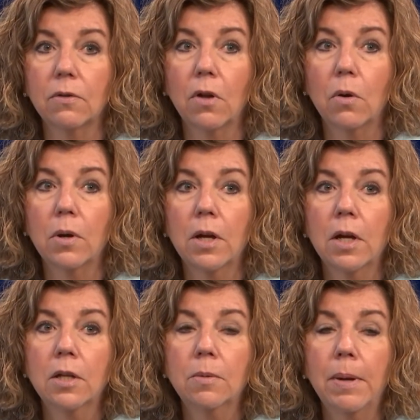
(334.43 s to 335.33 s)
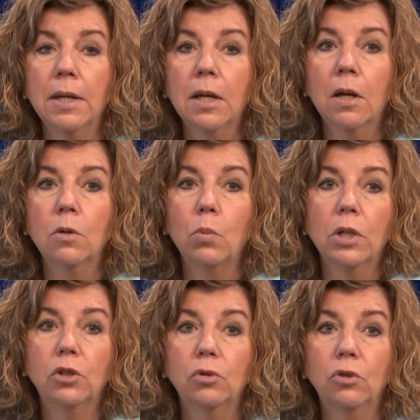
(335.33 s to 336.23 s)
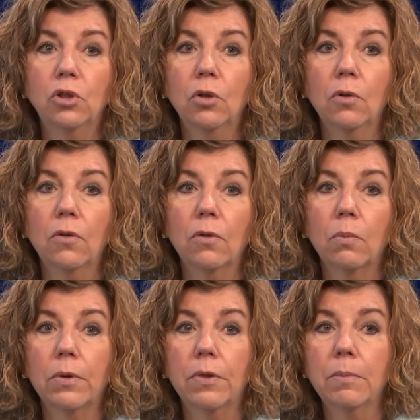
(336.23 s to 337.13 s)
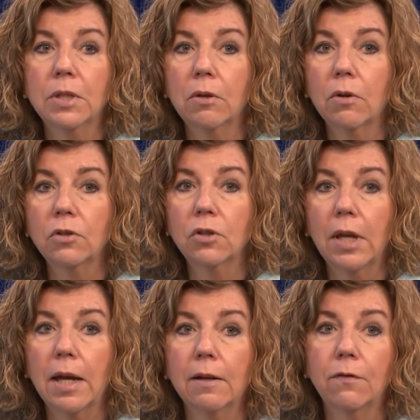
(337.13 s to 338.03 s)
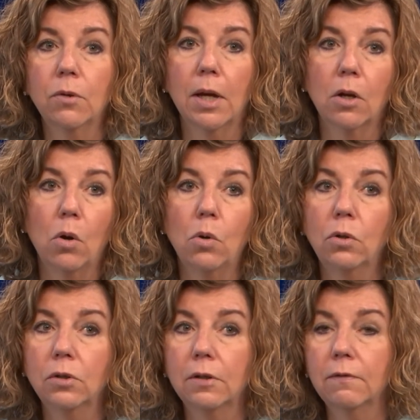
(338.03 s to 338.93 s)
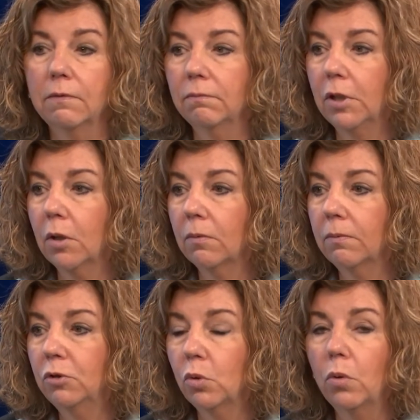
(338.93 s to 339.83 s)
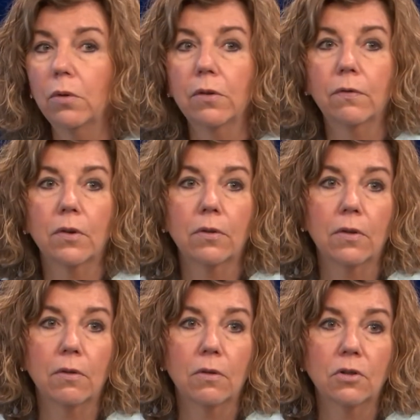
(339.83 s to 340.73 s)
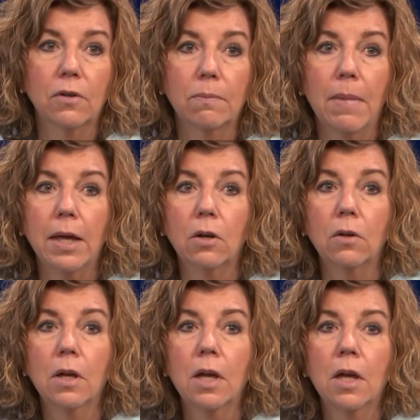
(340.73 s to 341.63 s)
So depending on what you choose, what the materials you get, if you get gold and jewels versus just metal,